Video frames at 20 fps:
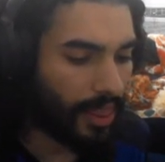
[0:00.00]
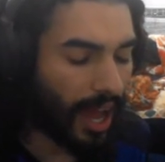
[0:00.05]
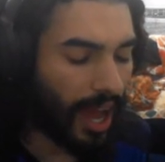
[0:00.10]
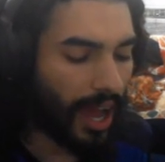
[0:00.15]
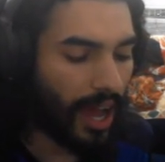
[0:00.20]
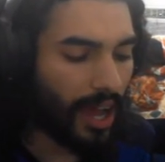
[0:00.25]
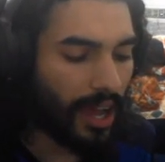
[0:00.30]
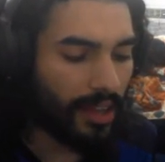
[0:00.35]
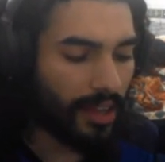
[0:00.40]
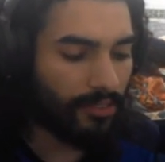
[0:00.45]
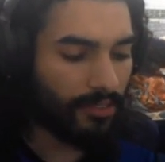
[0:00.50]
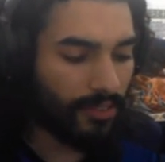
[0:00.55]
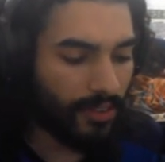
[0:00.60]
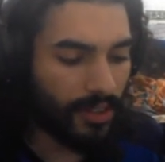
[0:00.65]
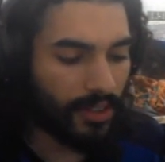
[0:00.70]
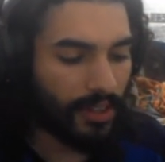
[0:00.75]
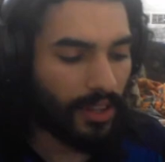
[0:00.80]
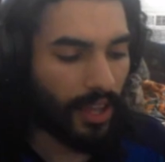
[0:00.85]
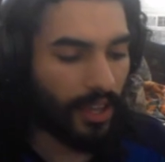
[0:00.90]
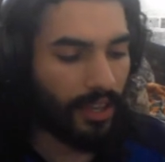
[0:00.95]
I
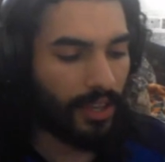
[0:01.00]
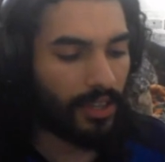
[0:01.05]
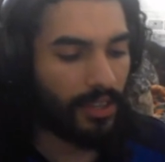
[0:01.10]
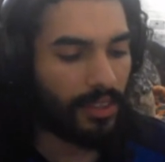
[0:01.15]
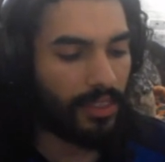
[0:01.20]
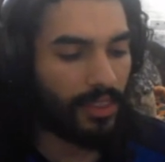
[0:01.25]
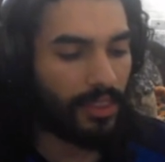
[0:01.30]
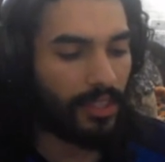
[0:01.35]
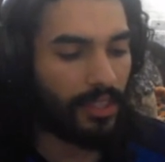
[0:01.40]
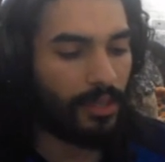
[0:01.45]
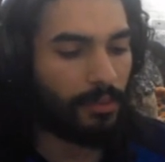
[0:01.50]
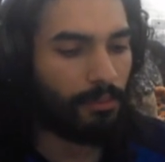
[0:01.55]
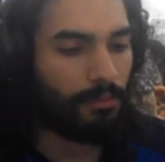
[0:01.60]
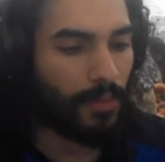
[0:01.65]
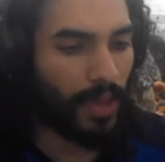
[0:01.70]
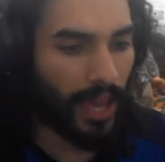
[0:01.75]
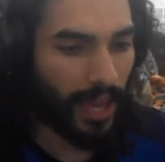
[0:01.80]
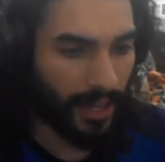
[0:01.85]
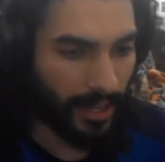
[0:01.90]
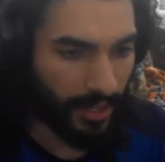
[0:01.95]
feel like
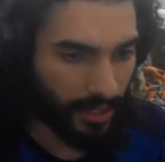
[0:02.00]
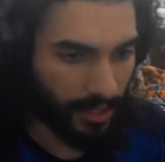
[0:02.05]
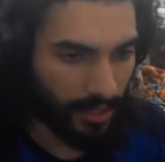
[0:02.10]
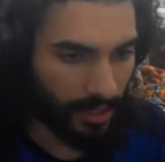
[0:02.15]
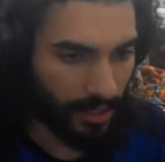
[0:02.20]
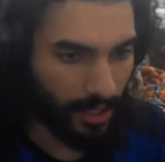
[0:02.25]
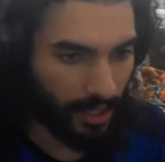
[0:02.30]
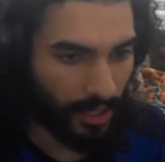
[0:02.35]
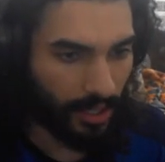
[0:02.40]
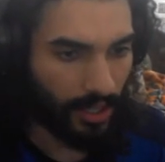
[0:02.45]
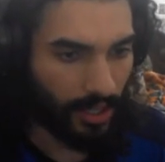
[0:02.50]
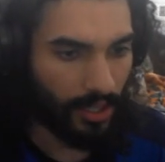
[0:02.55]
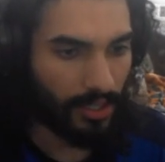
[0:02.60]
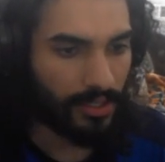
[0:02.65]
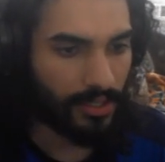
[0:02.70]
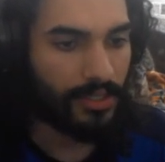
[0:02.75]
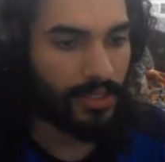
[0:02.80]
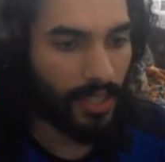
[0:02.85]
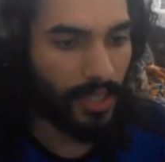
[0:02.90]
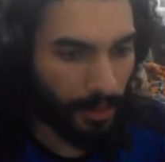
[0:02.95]
thematically,
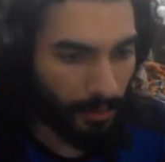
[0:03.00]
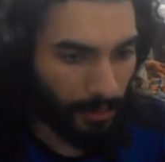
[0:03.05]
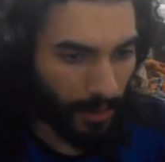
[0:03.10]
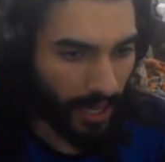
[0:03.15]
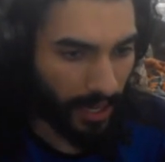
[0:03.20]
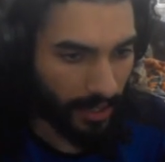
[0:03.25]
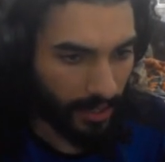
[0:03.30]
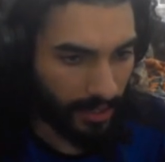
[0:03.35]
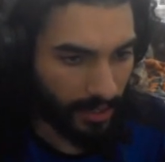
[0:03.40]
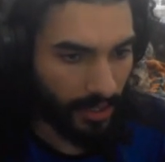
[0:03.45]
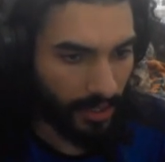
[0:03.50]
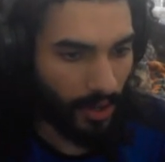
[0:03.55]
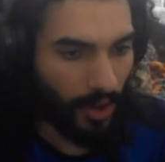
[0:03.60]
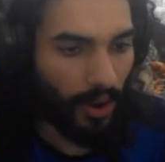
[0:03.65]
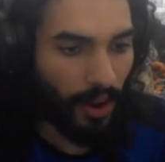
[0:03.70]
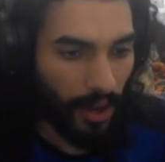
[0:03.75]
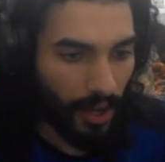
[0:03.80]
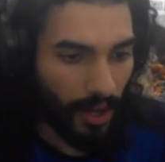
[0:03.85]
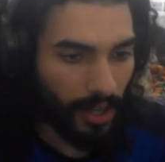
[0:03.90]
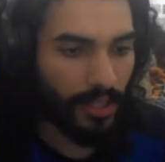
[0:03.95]

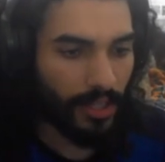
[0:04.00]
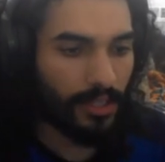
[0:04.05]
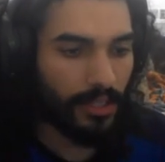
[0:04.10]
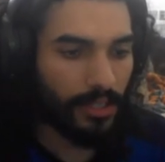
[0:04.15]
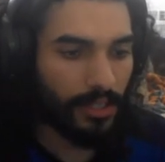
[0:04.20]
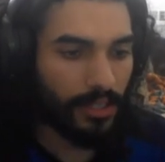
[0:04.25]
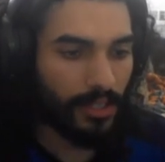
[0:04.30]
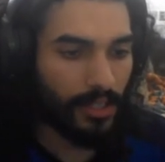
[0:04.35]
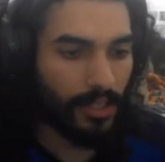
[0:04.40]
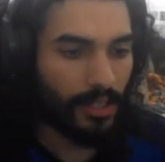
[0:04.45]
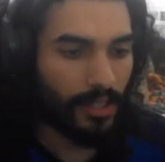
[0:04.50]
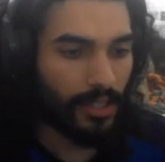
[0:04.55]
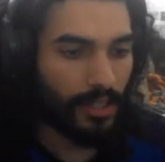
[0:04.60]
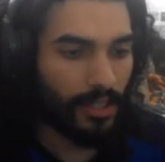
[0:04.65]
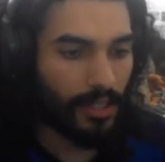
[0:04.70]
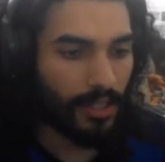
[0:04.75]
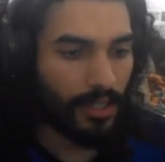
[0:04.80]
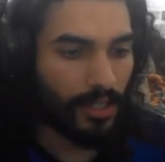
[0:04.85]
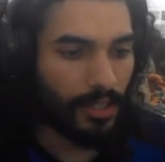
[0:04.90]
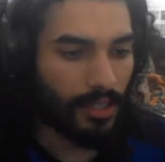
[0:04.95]
cinematically,
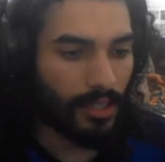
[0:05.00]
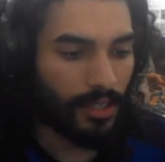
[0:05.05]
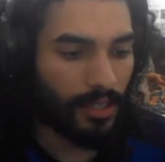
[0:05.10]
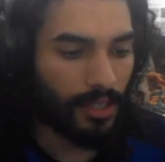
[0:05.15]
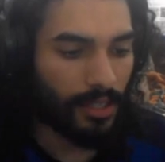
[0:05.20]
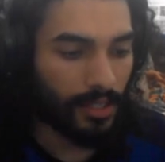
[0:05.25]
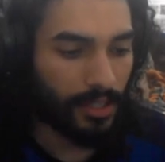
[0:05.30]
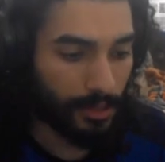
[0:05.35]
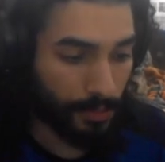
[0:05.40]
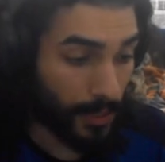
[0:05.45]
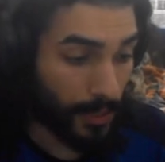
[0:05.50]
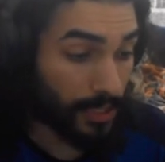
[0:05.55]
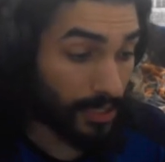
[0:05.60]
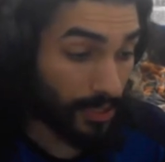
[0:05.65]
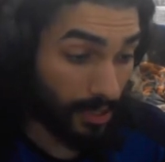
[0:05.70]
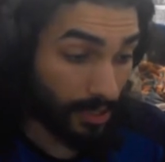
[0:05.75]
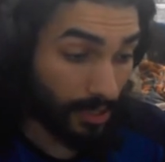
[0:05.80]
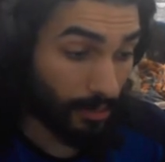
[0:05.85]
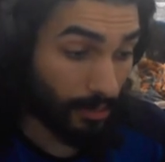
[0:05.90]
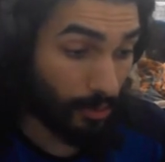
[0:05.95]

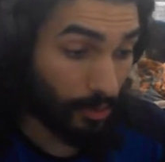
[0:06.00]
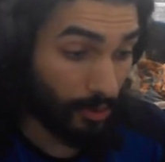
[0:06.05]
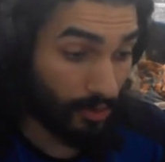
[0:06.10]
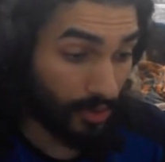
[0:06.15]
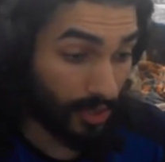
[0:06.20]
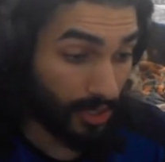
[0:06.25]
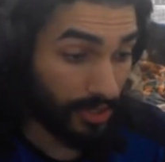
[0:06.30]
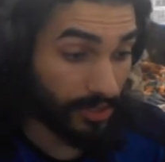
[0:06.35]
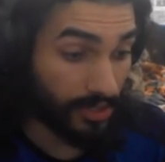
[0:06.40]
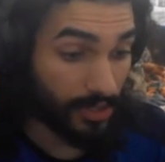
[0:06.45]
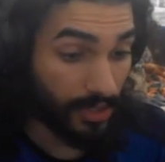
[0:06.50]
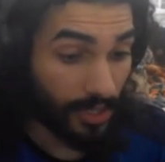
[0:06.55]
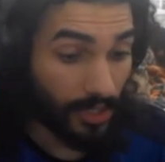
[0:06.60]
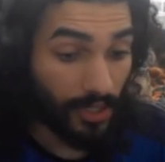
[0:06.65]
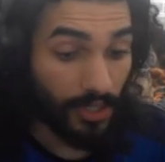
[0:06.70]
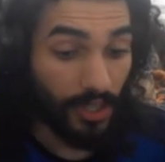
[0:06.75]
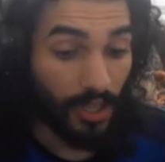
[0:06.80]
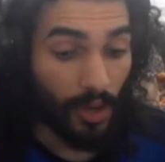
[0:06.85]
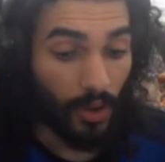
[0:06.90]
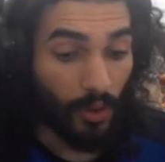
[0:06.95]
especially in the movies,
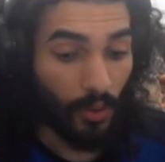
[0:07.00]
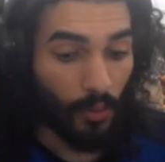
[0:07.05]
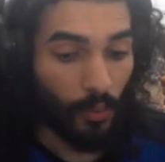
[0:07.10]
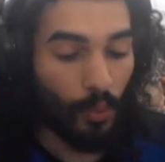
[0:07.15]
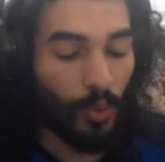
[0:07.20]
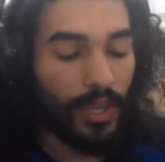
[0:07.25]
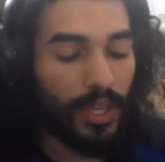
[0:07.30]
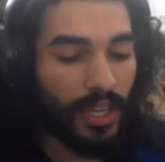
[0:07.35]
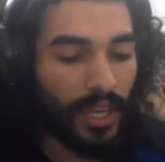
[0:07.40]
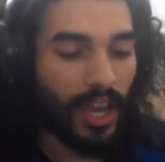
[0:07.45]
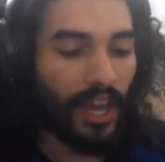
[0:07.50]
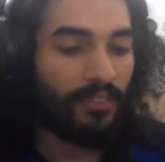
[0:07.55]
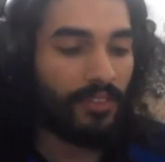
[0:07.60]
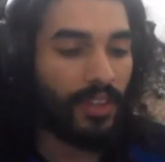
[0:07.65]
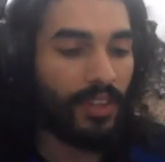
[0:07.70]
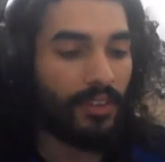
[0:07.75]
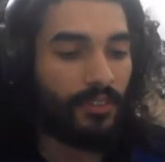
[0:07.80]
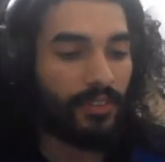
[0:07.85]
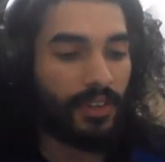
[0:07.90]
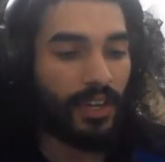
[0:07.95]
we have
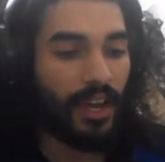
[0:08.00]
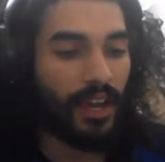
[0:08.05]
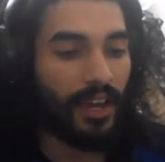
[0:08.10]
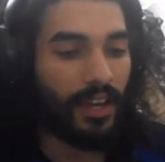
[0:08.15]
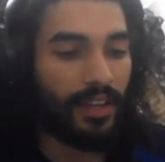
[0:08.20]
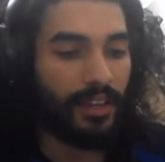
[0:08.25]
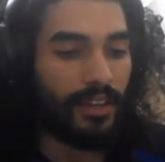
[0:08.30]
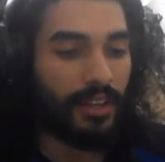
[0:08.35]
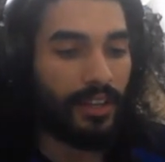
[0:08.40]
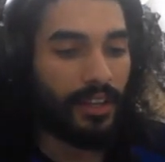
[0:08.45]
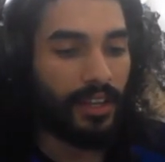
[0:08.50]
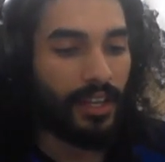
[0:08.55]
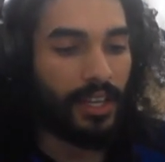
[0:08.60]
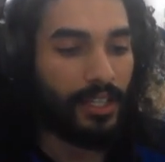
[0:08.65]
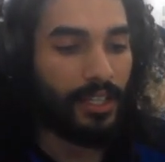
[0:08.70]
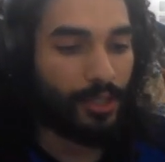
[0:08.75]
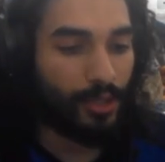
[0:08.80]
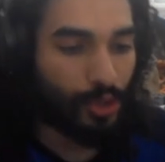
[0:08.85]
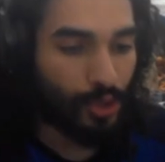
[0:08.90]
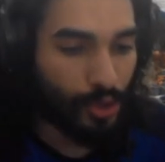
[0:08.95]
never gotten
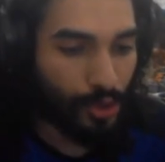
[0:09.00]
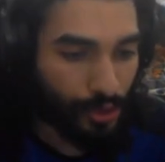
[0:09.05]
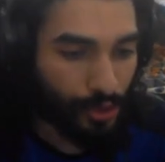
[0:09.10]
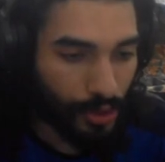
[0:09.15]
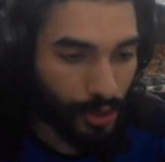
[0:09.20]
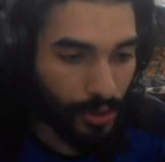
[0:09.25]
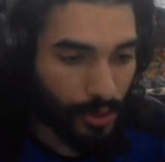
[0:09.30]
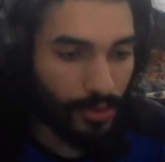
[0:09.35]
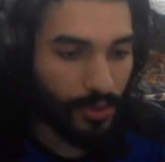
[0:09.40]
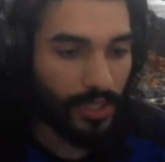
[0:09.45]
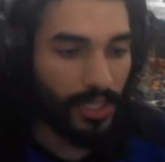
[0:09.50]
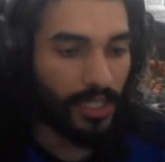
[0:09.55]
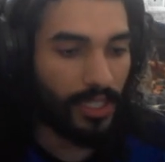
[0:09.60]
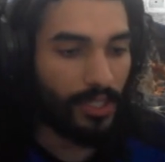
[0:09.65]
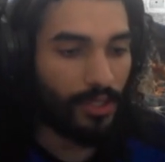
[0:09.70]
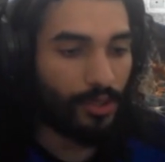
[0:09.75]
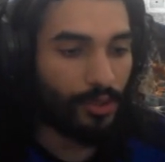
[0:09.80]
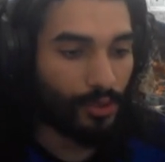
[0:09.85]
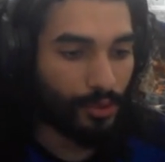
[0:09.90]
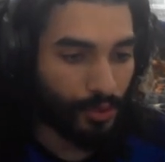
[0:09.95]
a
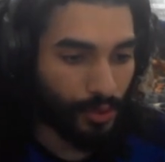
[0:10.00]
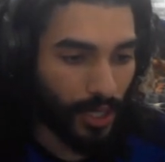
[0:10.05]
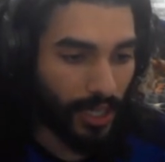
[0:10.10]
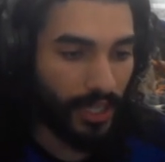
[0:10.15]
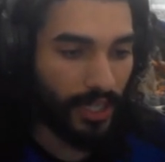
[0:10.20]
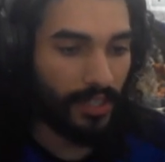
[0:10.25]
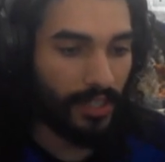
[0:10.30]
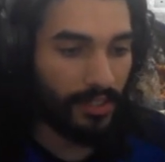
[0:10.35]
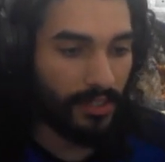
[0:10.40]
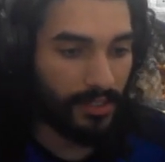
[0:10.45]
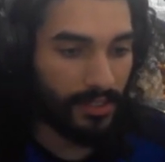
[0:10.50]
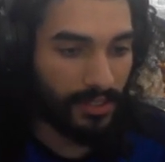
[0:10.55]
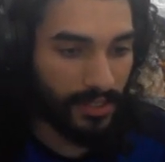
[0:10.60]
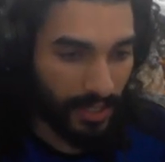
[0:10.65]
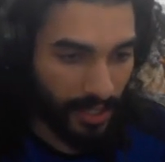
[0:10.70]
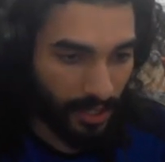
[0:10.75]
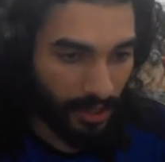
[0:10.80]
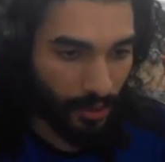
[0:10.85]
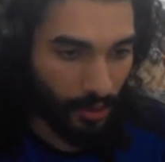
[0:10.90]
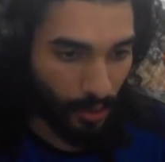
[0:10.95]
truly great
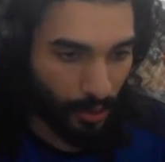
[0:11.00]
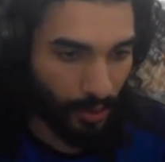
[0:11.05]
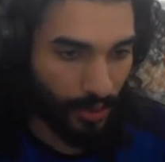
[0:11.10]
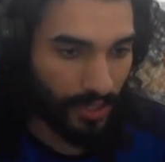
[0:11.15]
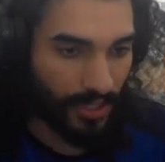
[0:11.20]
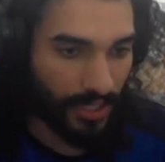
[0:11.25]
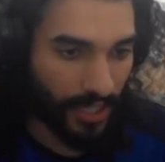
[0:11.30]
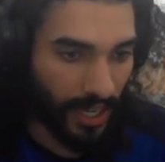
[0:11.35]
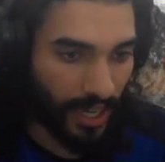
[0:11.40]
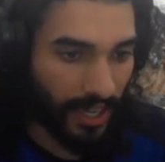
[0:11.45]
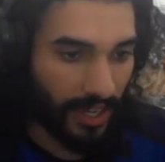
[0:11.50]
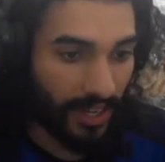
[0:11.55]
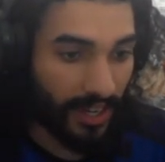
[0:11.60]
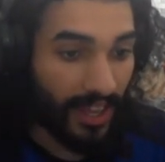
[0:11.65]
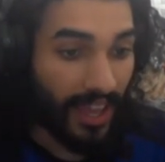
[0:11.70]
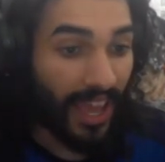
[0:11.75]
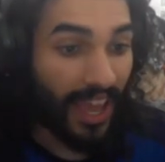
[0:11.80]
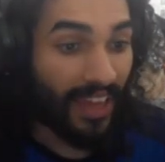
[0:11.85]
Sith Lord yet.